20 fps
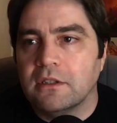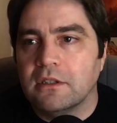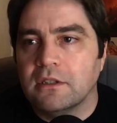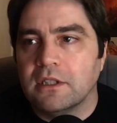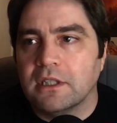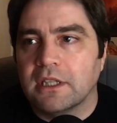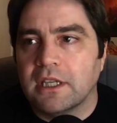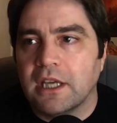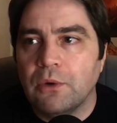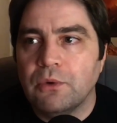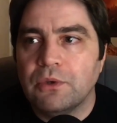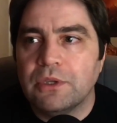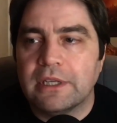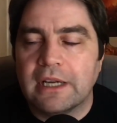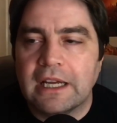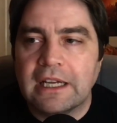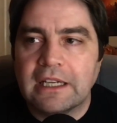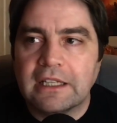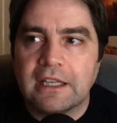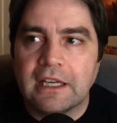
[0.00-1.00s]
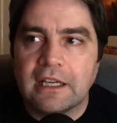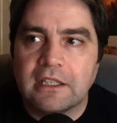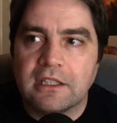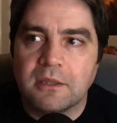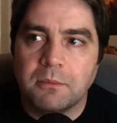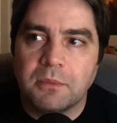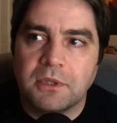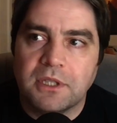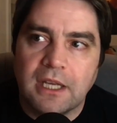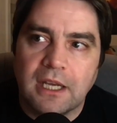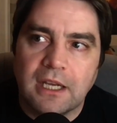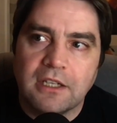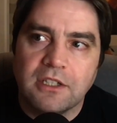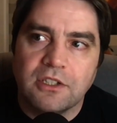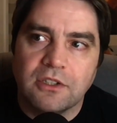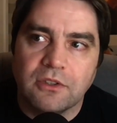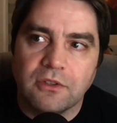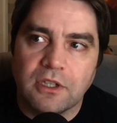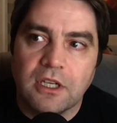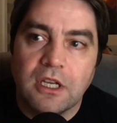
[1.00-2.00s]
to counteract that and to
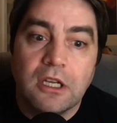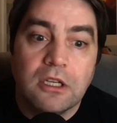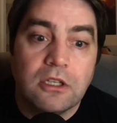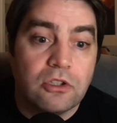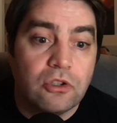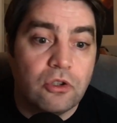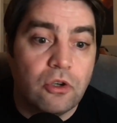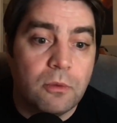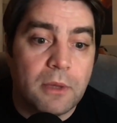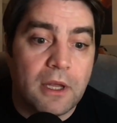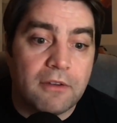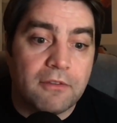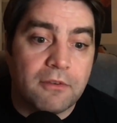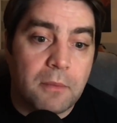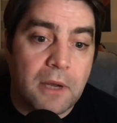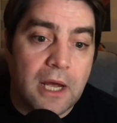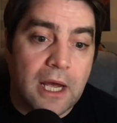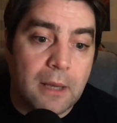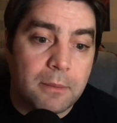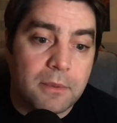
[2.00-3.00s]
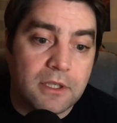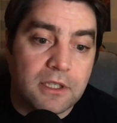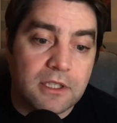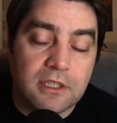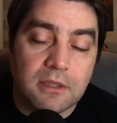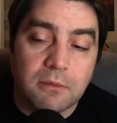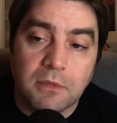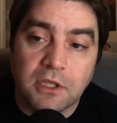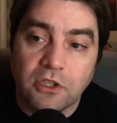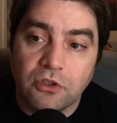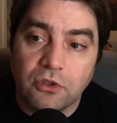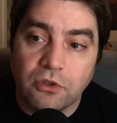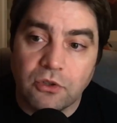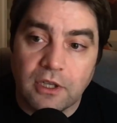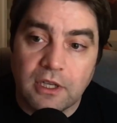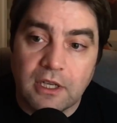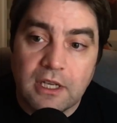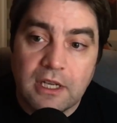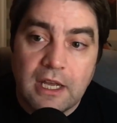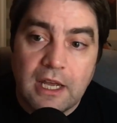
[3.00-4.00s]
potentially stop that from happening is to make sure
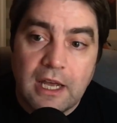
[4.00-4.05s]
that